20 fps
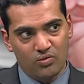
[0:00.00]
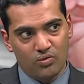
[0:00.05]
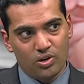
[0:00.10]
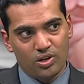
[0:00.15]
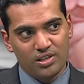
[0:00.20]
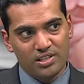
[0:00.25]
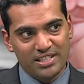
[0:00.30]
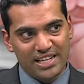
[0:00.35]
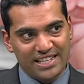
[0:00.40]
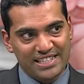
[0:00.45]
For
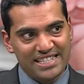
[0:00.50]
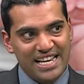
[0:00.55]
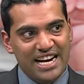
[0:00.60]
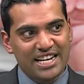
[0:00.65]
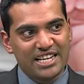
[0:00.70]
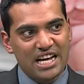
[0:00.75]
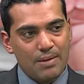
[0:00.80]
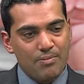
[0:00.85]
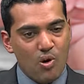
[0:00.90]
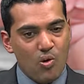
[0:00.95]
this
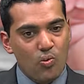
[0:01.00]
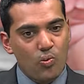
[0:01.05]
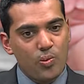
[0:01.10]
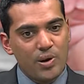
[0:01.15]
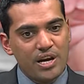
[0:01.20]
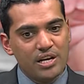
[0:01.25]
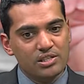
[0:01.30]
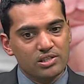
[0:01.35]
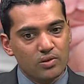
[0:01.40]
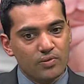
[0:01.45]
exact type of
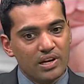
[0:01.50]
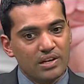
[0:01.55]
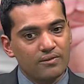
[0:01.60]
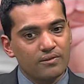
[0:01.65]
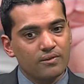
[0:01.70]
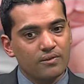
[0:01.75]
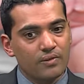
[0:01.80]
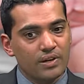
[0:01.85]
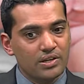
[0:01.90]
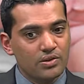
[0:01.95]
pain. So
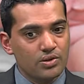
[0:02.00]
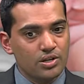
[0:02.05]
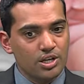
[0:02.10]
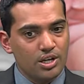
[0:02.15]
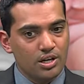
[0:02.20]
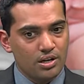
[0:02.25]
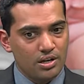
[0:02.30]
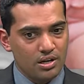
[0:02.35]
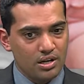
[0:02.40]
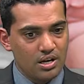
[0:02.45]
when you
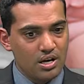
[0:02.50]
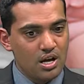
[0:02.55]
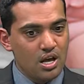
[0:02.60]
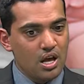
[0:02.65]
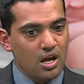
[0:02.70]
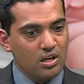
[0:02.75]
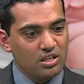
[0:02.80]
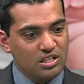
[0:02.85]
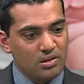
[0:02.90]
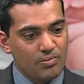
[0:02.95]
hear
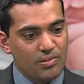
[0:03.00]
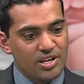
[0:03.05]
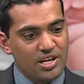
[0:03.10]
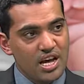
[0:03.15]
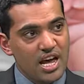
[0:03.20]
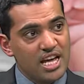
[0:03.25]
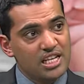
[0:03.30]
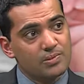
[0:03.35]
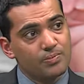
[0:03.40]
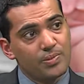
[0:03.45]
somebody
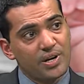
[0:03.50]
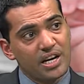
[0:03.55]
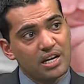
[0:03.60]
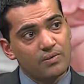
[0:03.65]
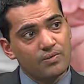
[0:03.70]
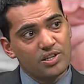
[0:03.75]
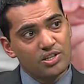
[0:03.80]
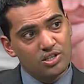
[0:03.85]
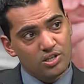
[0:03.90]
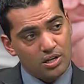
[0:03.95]
has pain
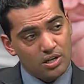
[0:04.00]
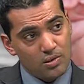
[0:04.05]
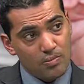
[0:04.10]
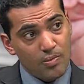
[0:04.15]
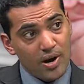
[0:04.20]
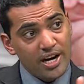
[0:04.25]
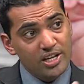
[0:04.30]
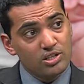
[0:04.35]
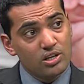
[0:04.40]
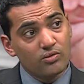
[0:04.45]
which
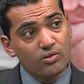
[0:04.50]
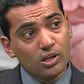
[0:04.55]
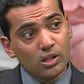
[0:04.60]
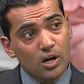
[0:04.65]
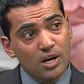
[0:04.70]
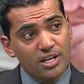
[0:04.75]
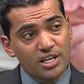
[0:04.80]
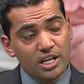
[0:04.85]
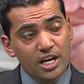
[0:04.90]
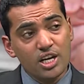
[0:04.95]
reminds you of
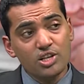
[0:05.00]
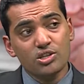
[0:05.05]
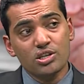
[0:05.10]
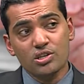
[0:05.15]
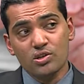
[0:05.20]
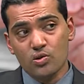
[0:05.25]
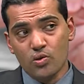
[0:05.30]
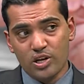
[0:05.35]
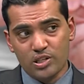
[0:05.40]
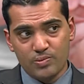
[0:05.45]
claudication,
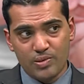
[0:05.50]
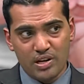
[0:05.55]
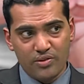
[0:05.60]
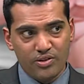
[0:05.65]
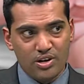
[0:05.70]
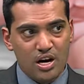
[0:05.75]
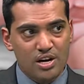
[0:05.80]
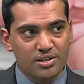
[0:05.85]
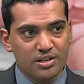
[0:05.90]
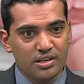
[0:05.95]
it's
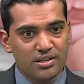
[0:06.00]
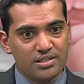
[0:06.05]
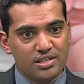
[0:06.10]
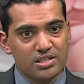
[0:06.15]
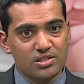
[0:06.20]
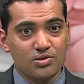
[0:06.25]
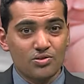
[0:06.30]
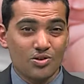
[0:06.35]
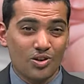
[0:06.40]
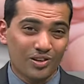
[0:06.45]
peripheral arterial
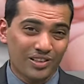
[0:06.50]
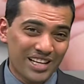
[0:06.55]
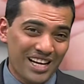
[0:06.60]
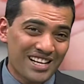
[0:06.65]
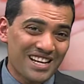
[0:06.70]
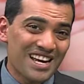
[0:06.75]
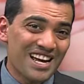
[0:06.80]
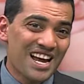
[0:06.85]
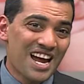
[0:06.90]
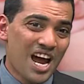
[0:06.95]
disease. You know
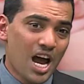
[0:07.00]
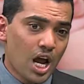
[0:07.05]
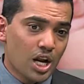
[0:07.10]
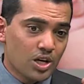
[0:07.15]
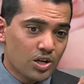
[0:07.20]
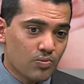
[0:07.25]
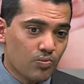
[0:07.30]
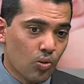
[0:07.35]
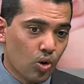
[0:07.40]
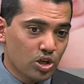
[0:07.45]
that
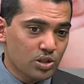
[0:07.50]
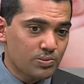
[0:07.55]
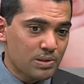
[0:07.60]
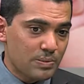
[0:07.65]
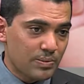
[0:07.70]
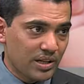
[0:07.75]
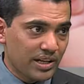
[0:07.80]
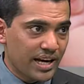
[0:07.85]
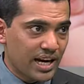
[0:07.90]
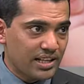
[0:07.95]
most
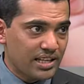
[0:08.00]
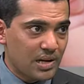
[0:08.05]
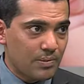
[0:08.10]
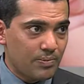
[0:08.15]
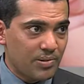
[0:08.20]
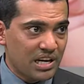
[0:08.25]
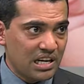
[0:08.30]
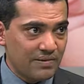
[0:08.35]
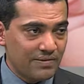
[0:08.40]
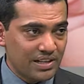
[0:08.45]
people get that
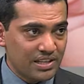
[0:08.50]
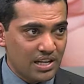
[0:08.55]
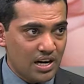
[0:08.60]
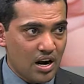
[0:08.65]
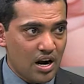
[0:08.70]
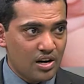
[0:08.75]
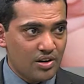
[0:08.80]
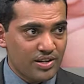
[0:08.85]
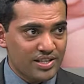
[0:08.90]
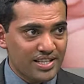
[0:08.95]
pain when their
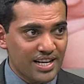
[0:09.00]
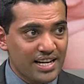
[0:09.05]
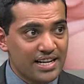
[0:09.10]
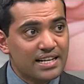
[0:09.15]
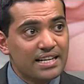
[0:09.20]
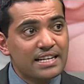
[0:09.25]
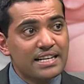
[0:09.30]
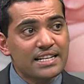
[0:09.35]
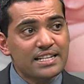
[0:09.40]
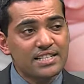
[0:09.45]
arteries are
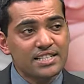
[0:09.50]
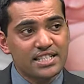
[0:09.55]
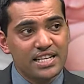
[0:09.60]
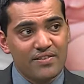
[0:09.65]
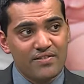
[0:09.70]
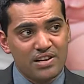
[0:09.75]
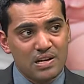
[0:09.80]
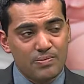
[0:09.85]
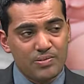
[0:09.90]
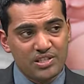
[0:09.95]
at least
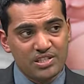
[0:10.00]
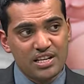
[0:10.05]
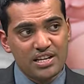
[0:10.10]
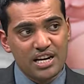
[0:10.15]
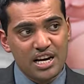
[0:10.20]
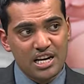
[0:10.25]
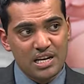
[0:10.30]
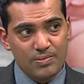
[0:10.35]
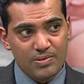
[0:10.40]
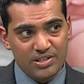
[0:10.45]
70%,
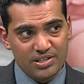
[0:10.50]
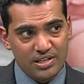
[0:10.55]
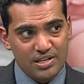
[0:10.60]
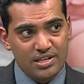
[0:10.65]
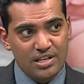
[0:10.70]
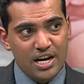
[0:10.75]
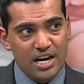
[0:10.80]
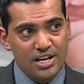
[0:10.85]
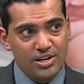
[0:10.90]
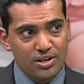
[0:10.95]

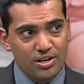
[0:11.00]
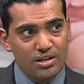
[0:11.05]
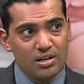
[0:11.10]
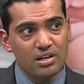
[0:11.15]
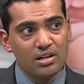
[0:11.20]
80% tighter.